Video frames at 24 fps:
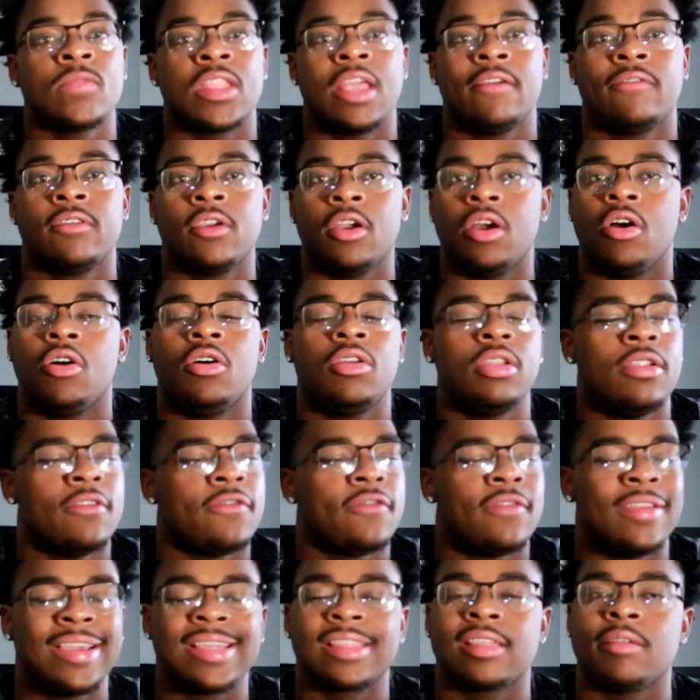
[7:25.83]
If you're on the
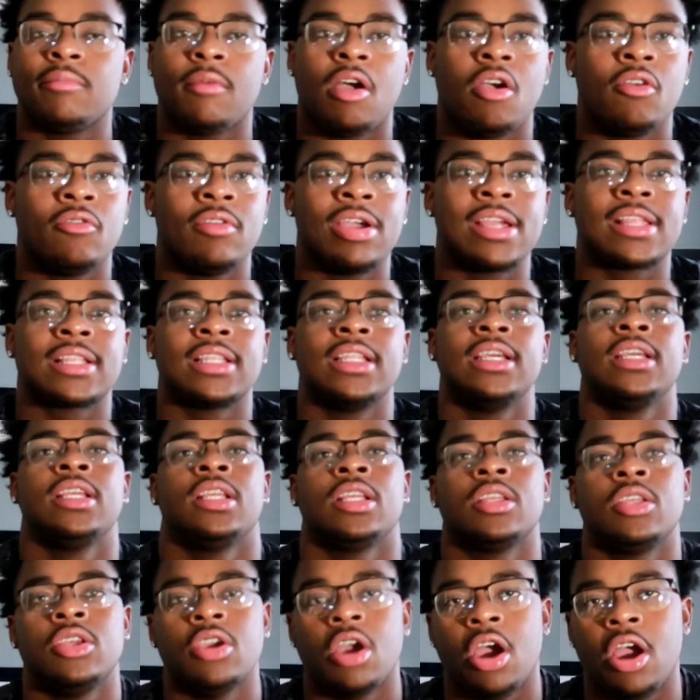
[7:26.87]
fence about wrestling,
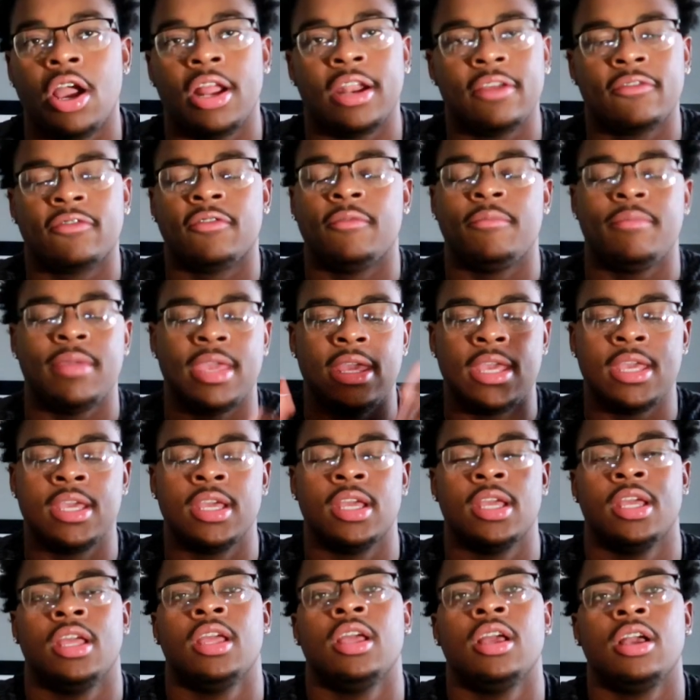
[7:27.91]
you heard it from me,
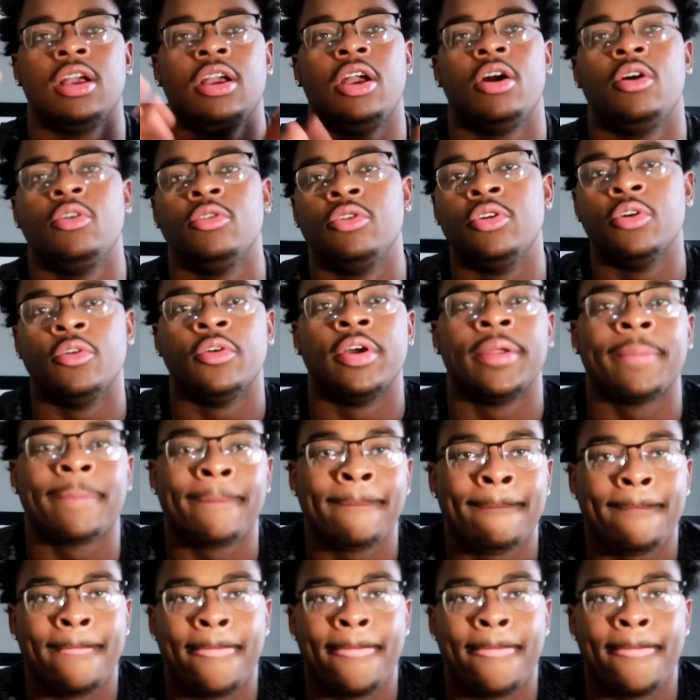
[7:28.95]
go do it.